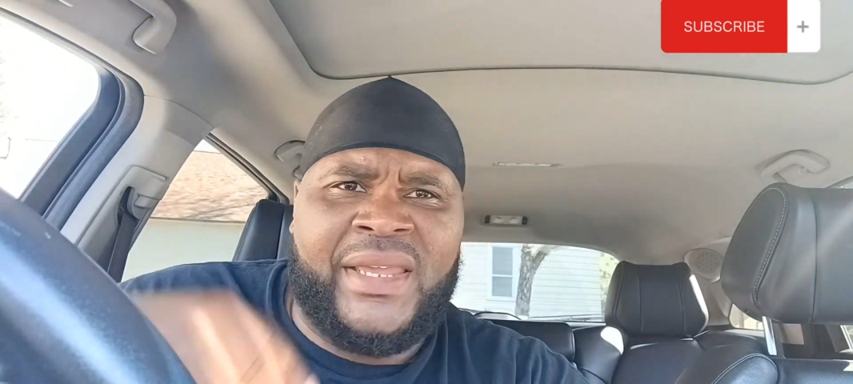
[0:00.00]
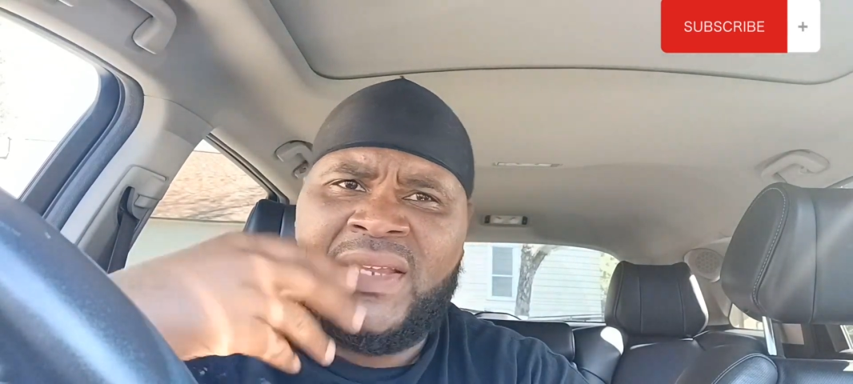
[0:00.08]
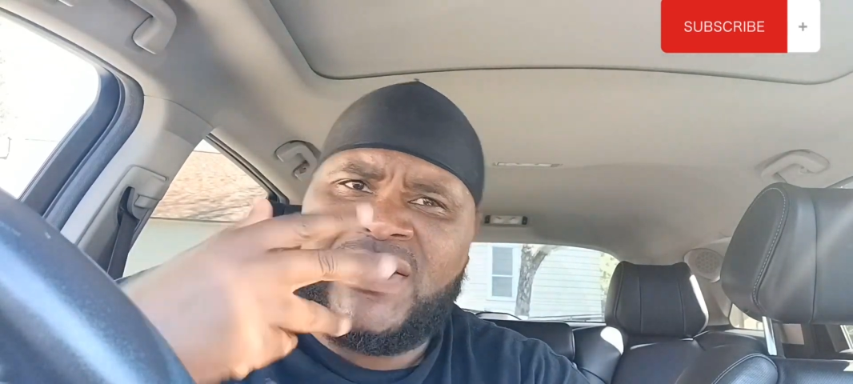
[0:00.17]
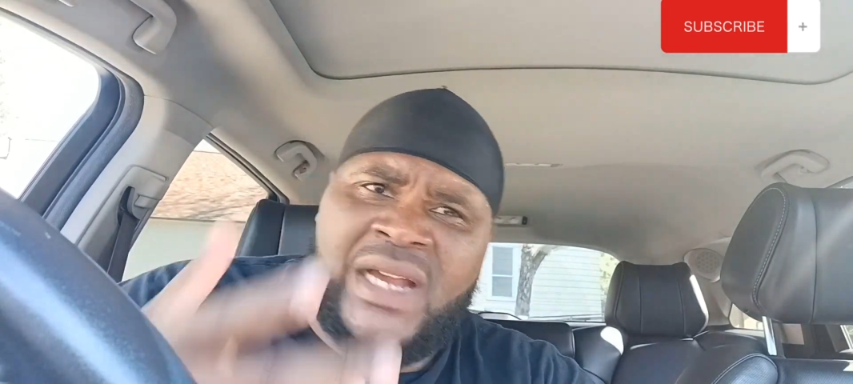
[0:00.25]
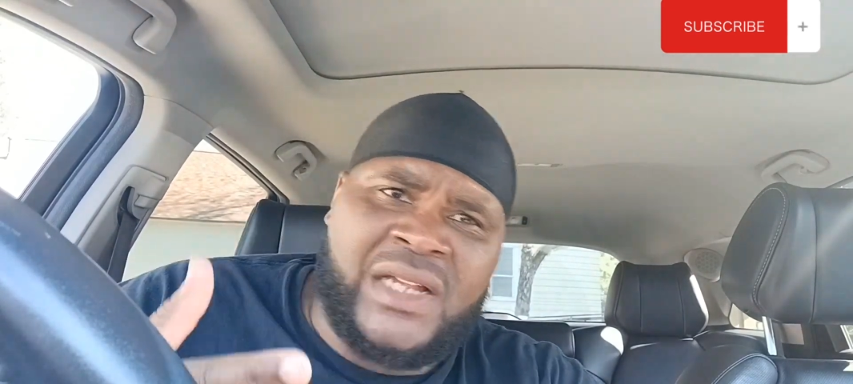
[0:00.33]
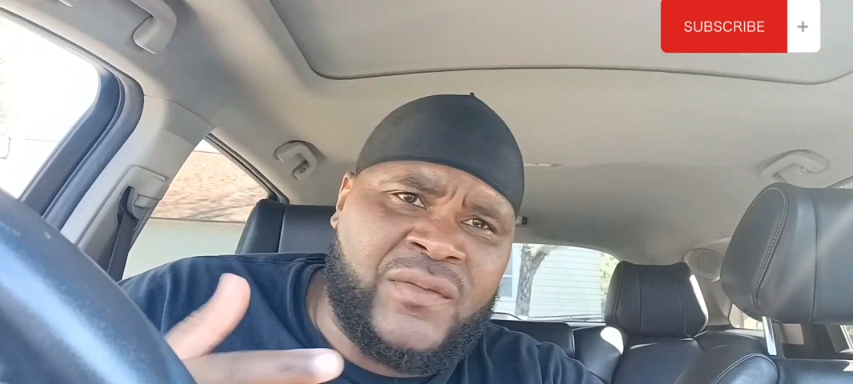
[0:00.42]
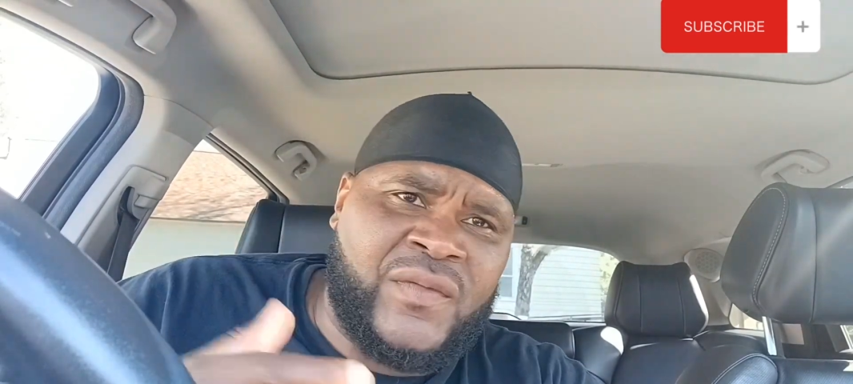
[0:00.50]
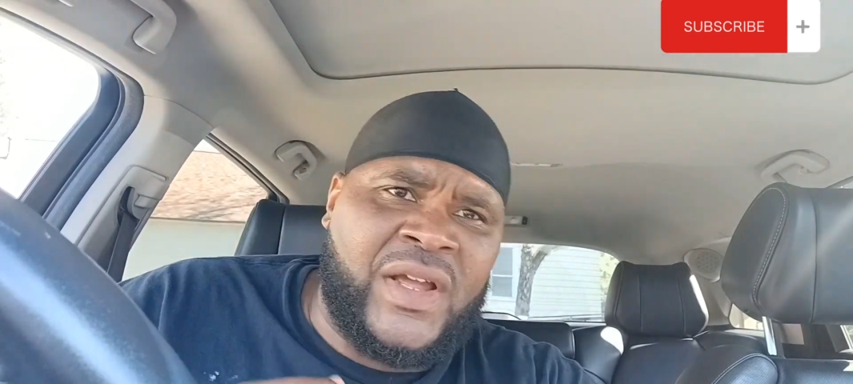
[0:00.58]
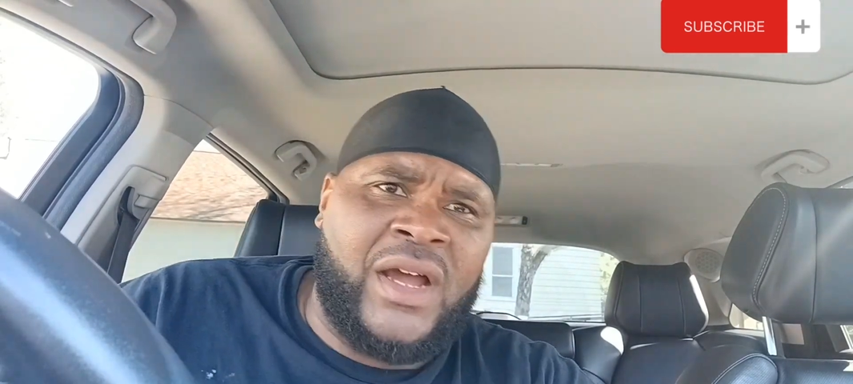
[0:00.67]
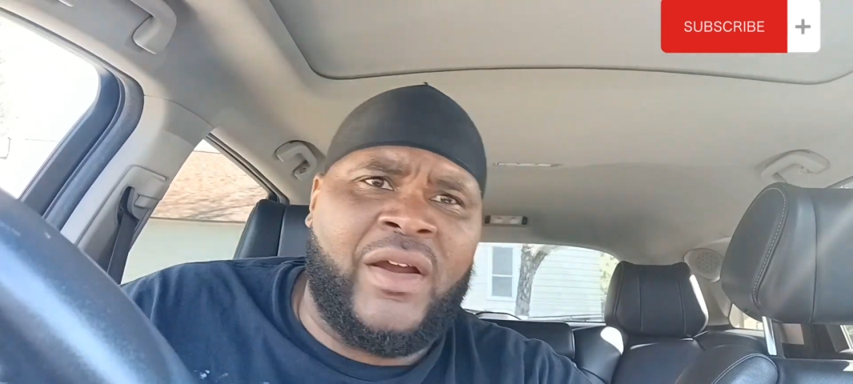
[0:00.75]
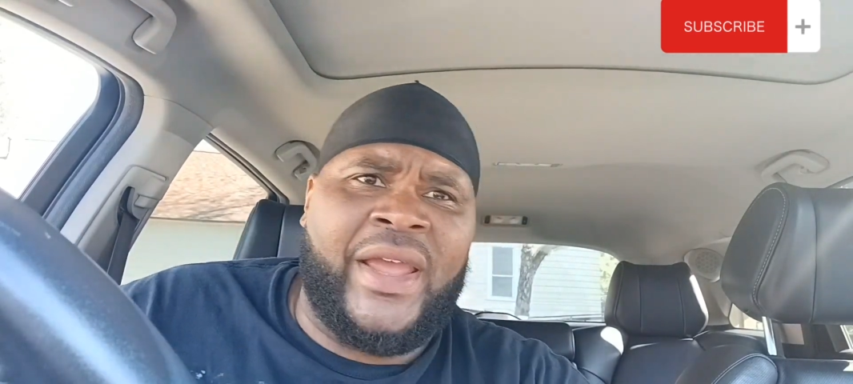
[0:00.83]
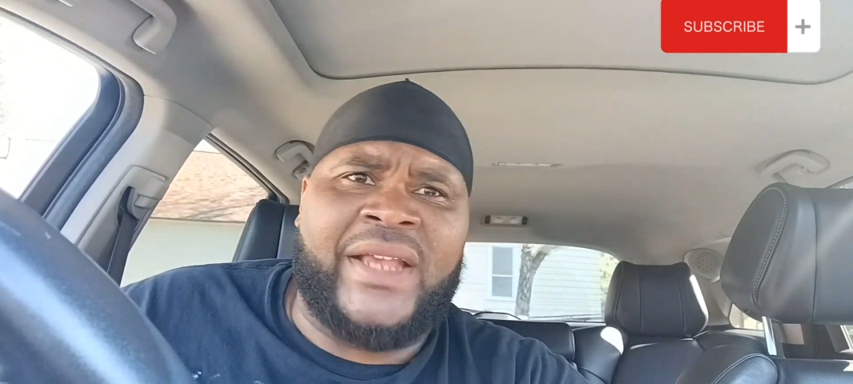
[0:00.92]
Get y'all some
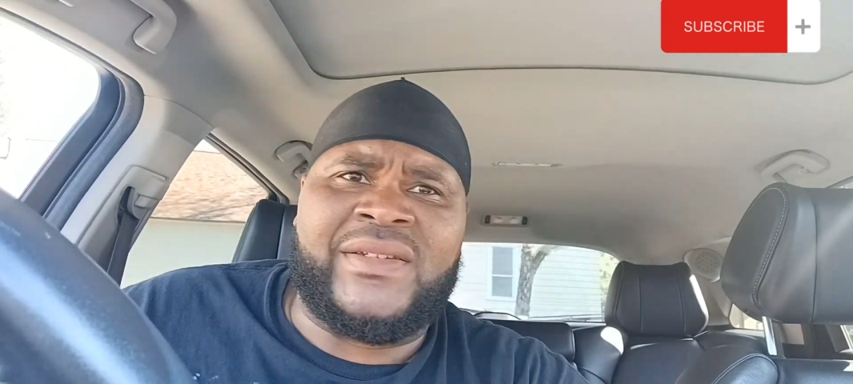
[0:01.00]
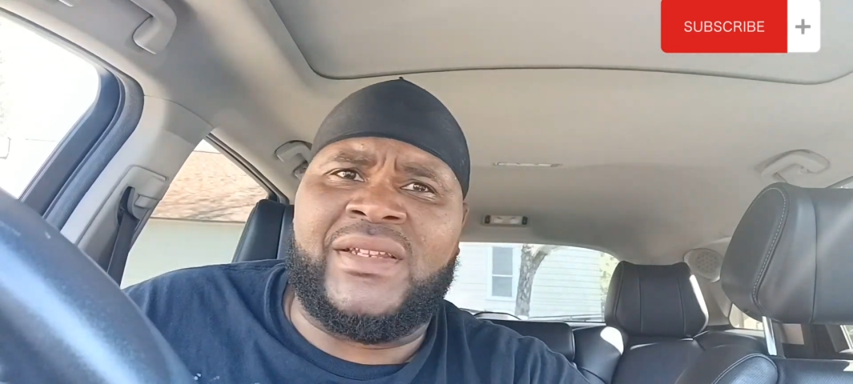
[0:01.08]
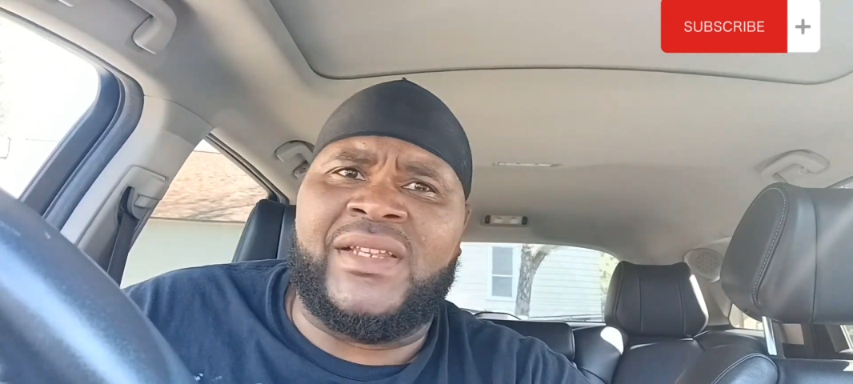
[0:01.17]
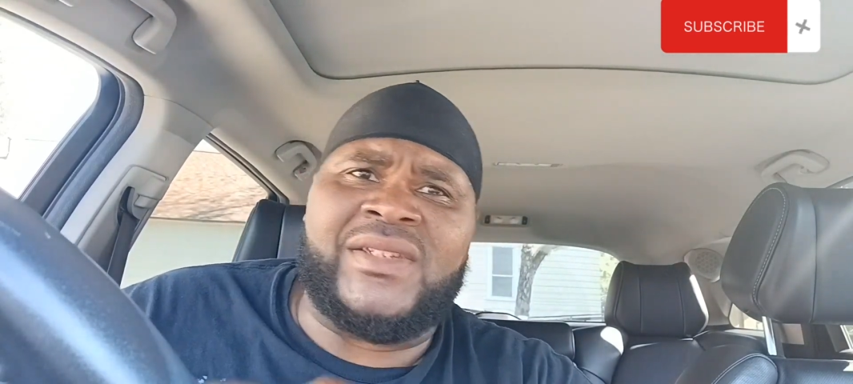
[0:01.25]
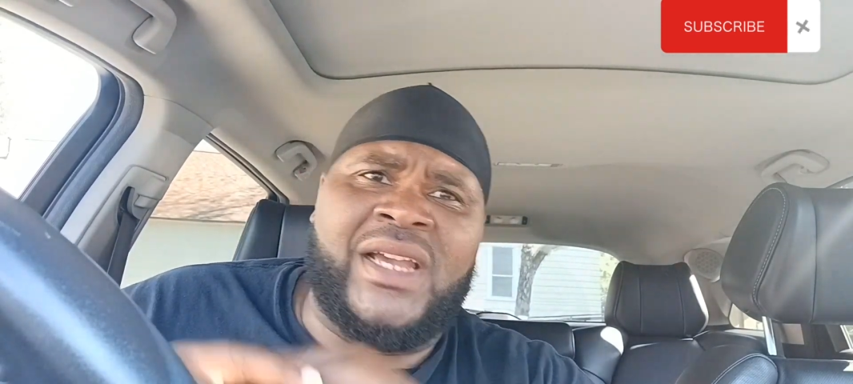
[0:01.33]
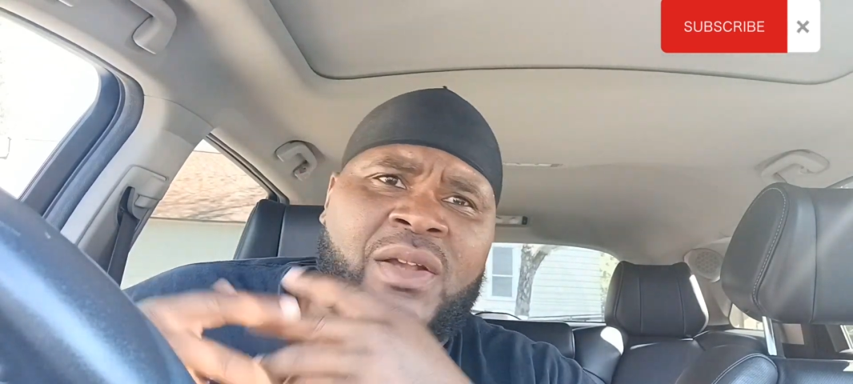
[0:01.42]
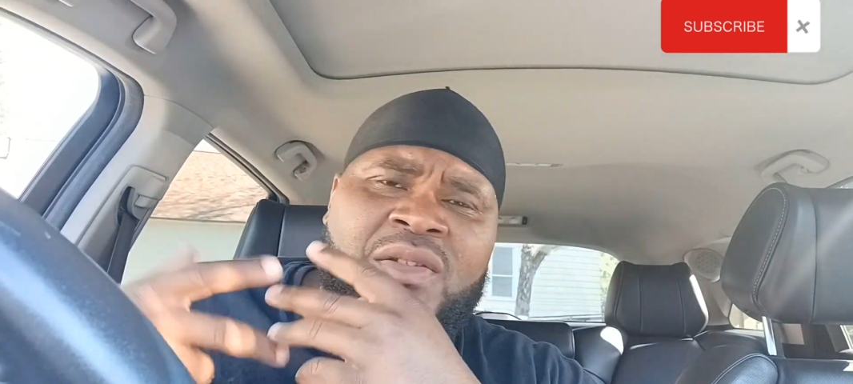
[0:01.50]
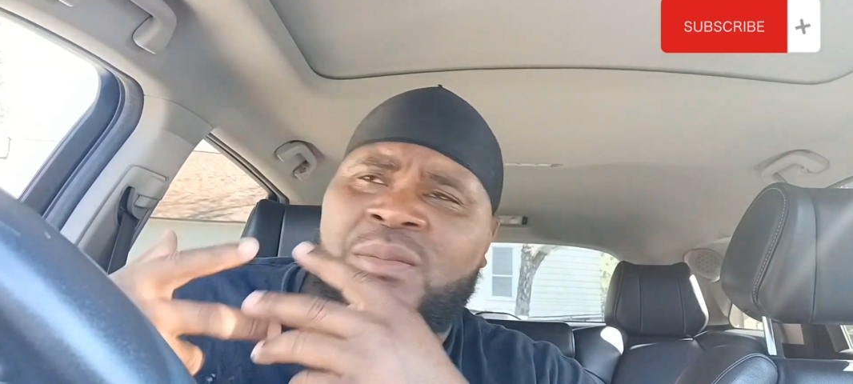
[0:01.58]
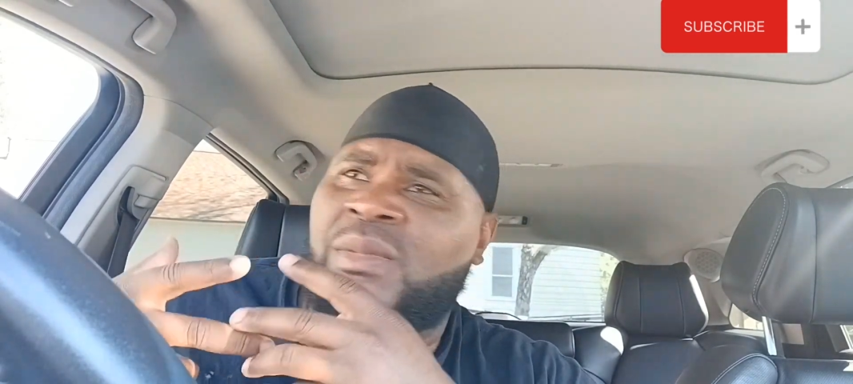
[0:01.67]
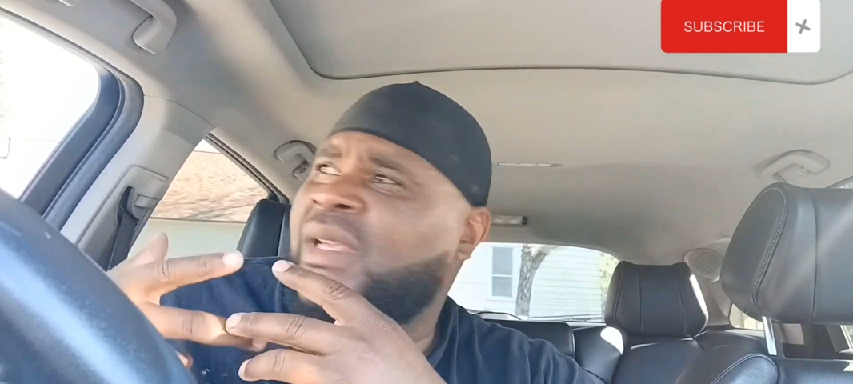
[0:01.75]
vlog action. Get y'all some